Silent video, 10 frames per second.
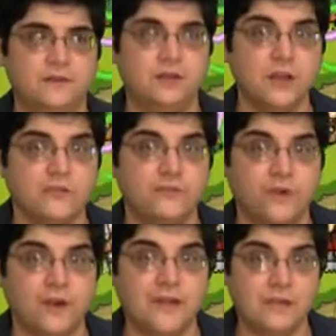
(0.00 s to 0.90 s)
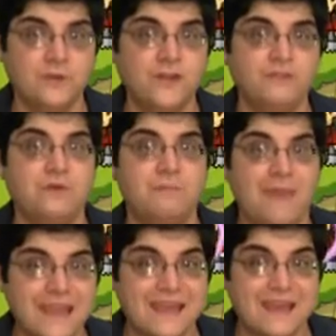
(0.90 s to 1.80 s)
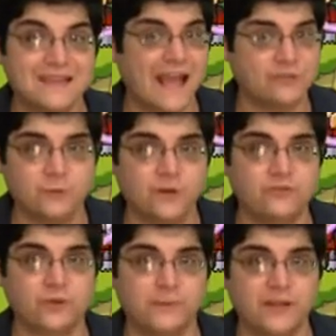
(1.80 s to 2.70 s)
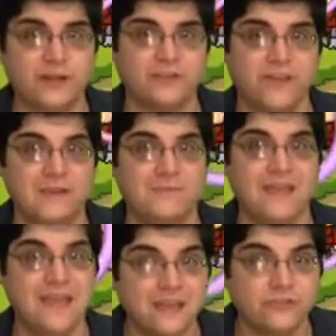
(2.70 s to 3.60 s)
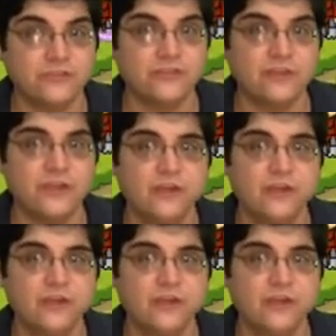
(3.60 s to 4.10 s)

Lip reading: Look for it. You need to make it. That's what a Scribblenauts game is.